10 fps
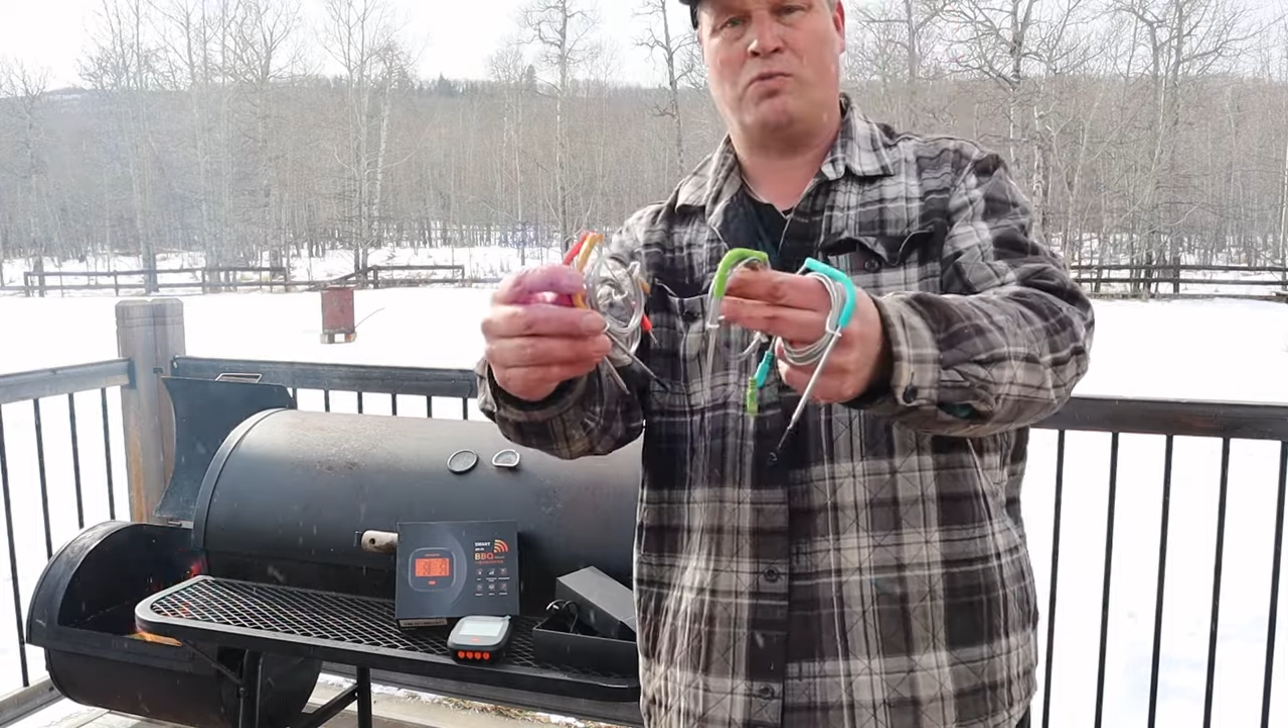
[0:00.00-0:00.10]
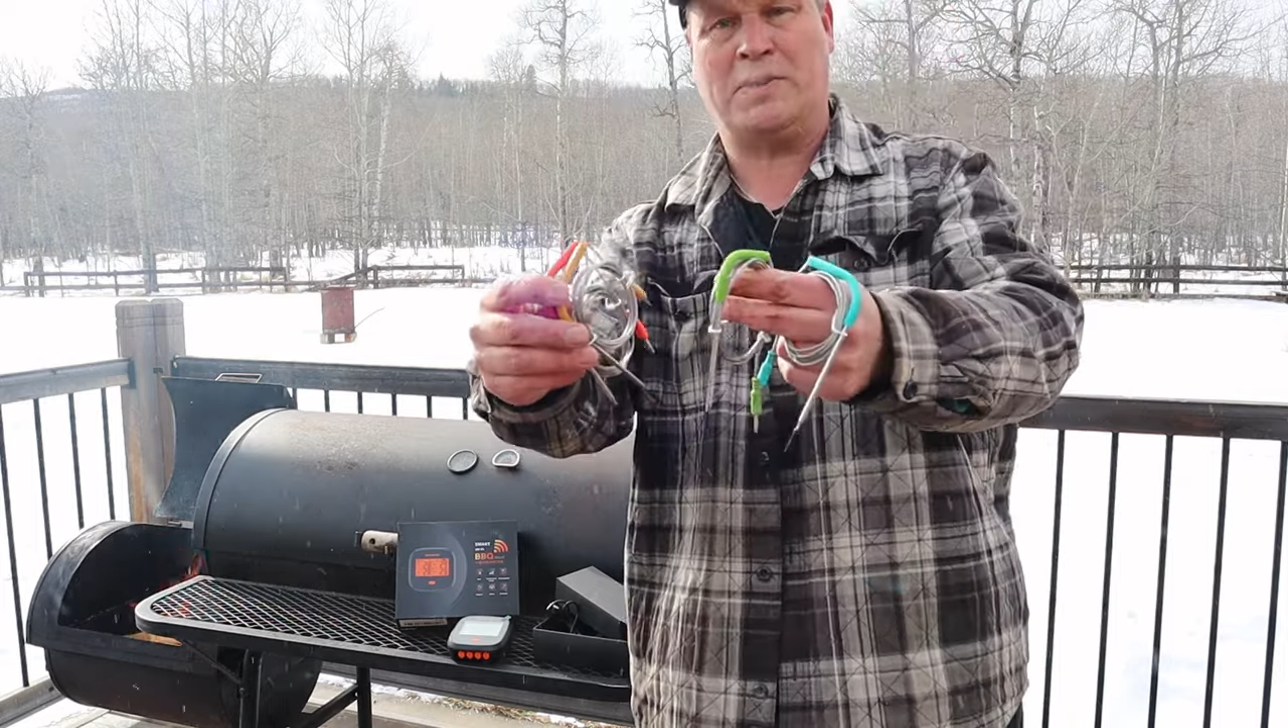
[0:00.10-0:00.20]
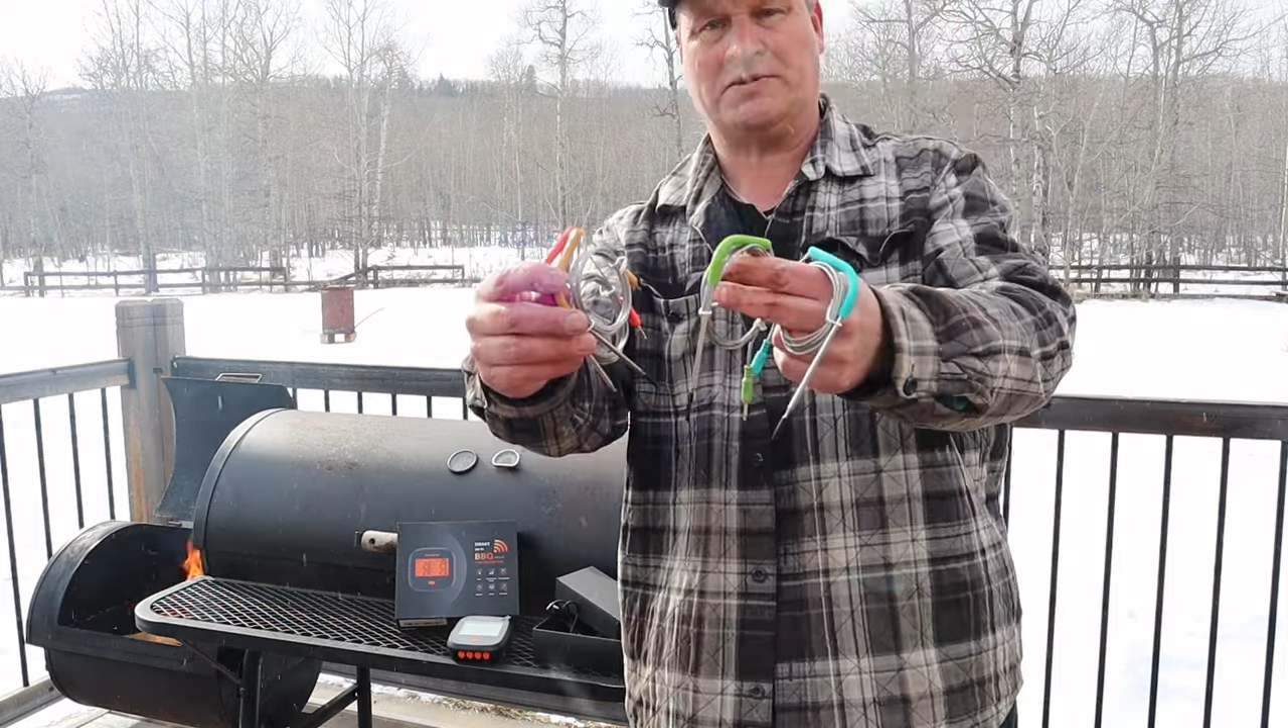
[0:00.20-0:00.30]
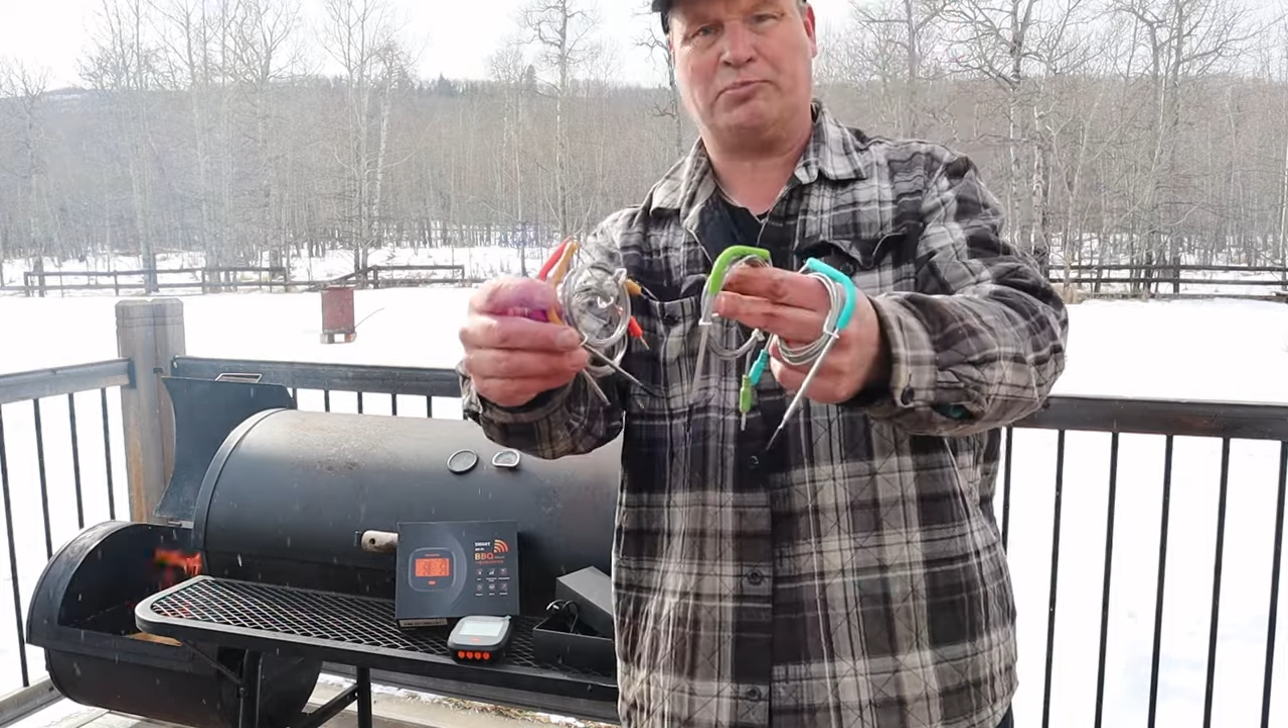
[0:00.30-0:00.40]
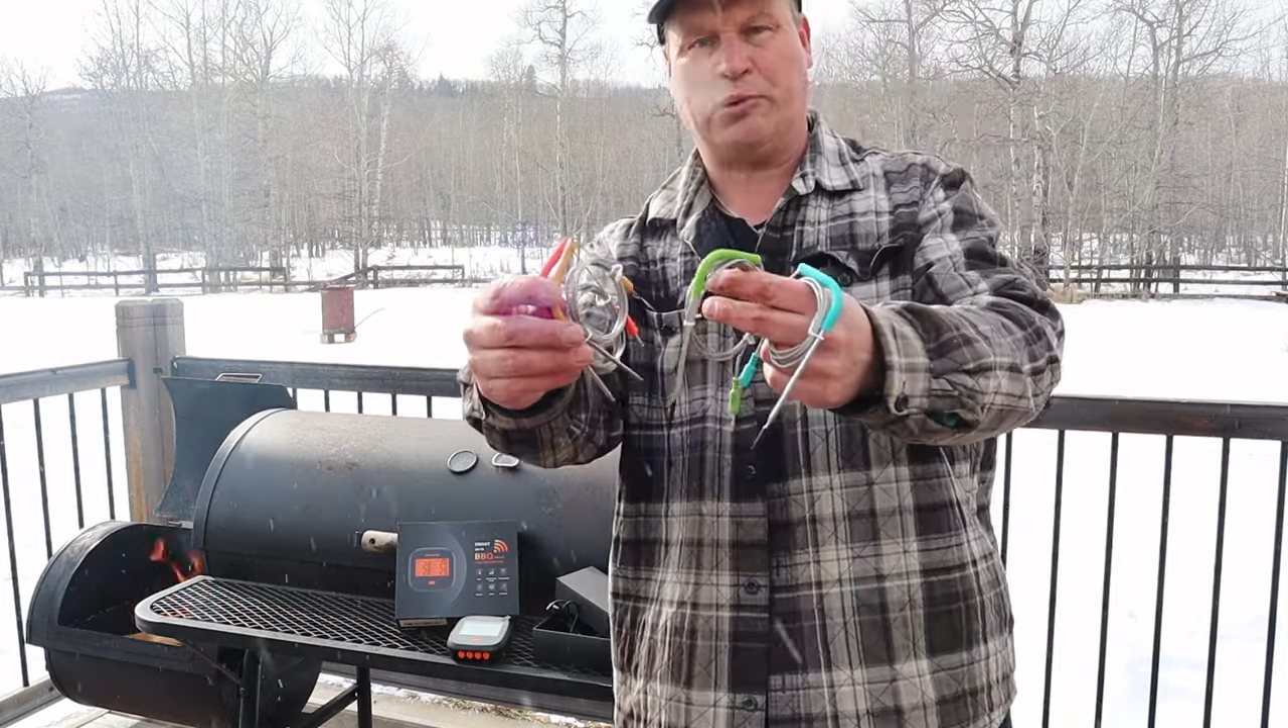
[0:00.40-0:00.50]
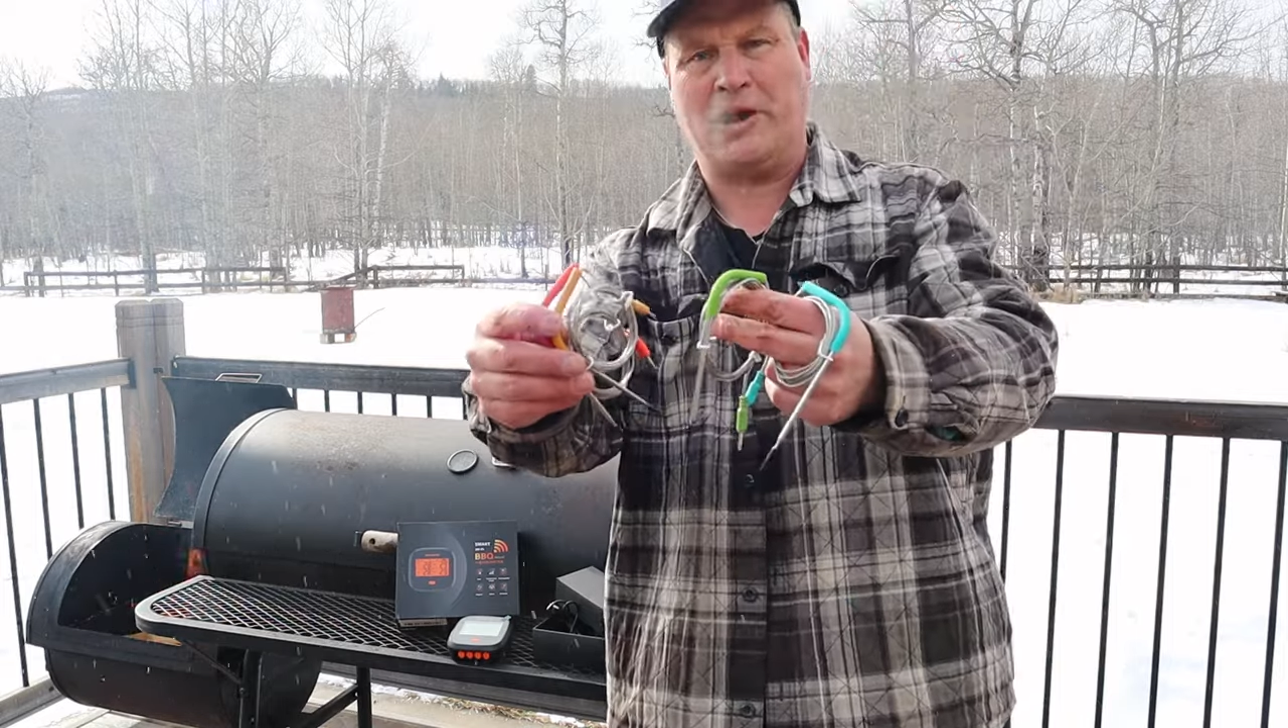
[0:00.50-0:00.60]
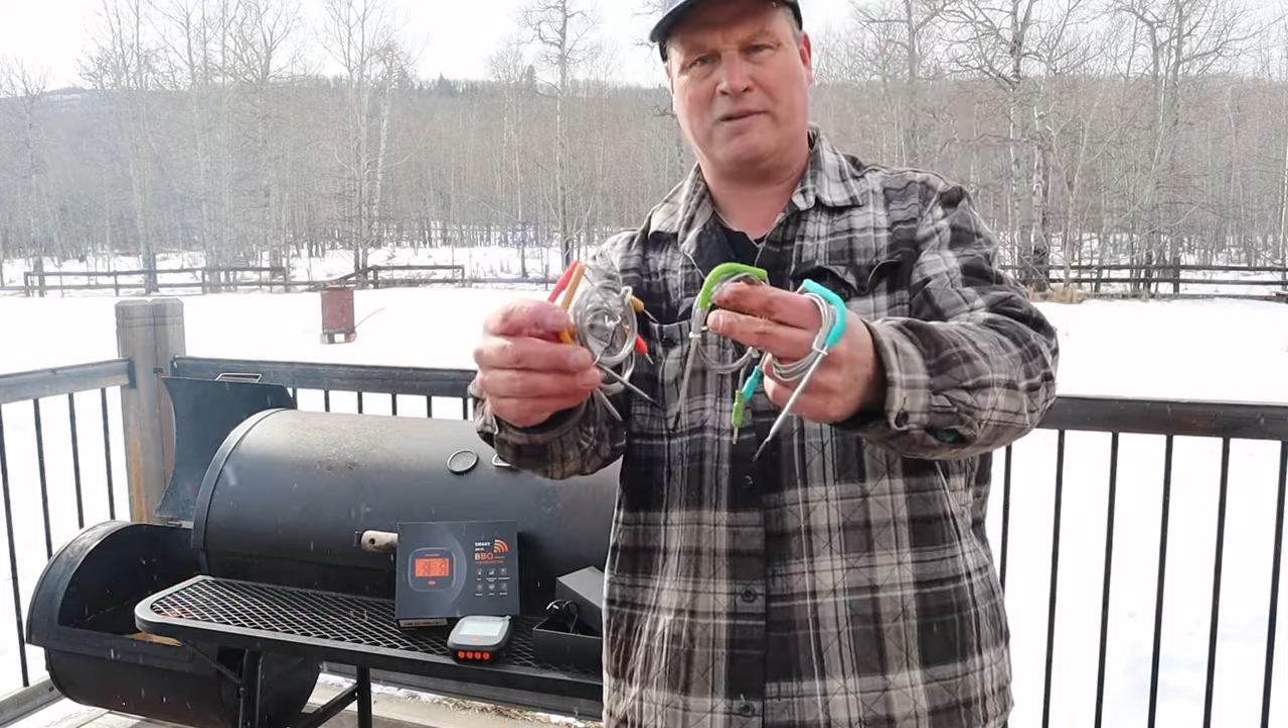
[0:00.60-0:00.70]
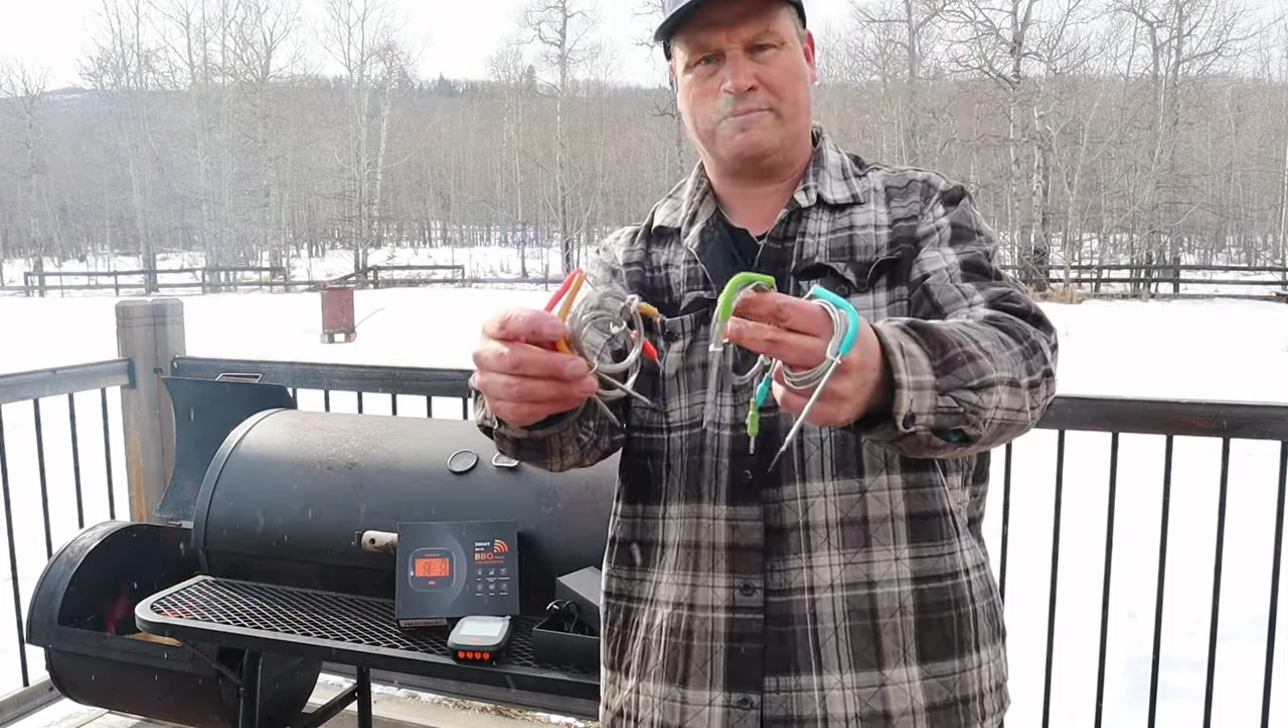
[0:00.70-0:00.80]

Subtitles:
which part